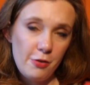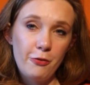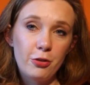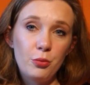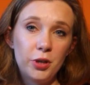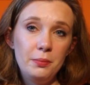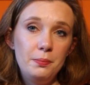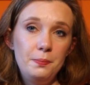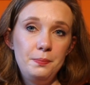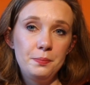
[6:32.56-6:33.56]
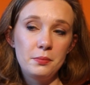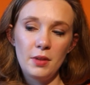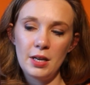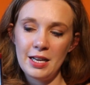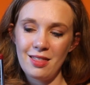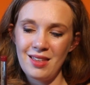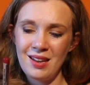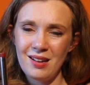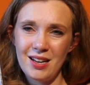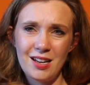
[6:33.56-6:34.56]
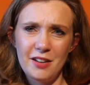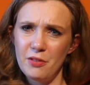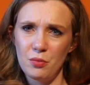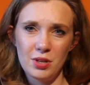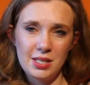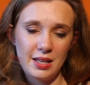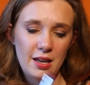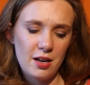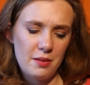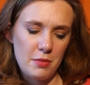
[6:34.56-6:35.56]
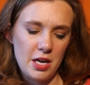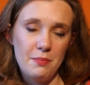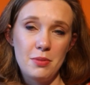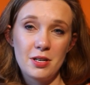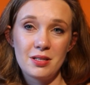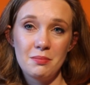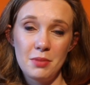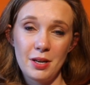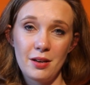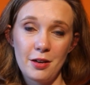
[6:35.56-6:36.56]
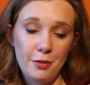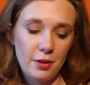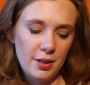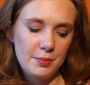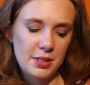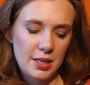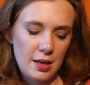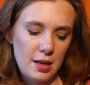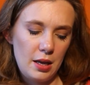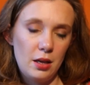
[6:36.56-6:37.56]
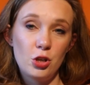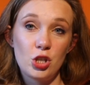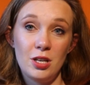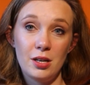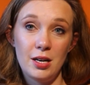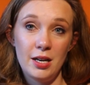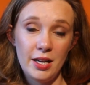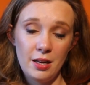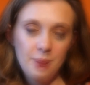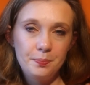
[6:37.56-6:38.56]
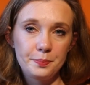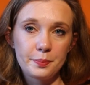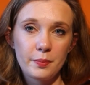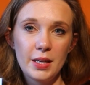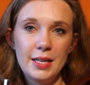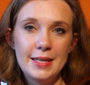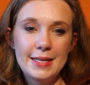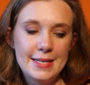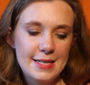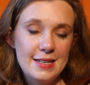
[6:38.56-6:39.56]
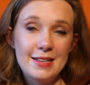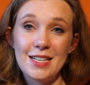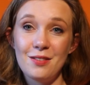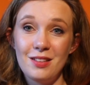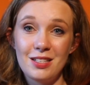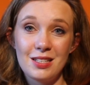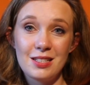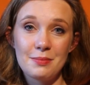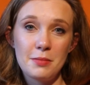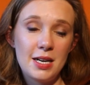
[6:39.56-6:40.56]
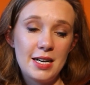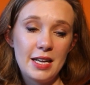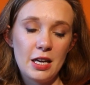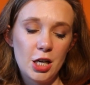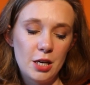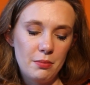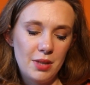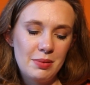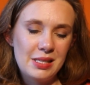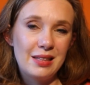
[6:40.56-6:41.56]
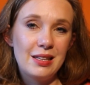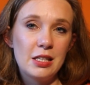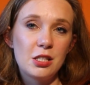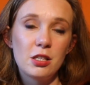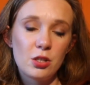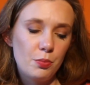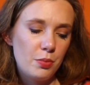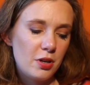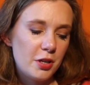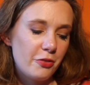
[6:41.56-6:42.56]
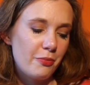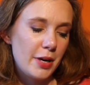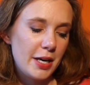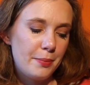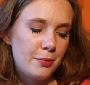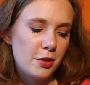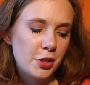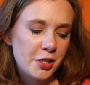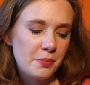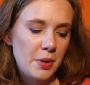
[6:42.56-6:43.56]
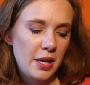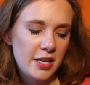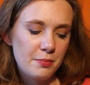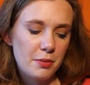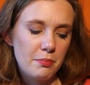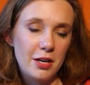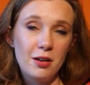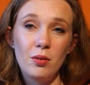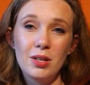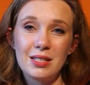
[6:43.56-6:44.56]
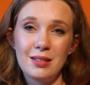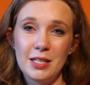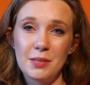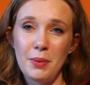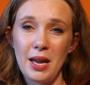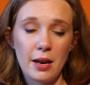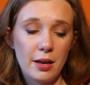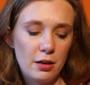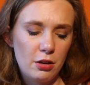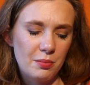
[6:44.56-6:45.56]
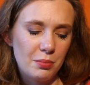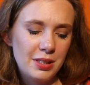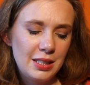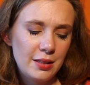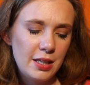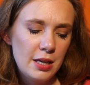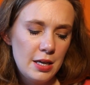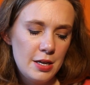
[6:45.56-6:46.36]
for what I think, I have once again my Buxom Big and Healthy lipstick in Shanghai. Now this is my lipstick that is also part of my project pan, but my goal is less panning it completely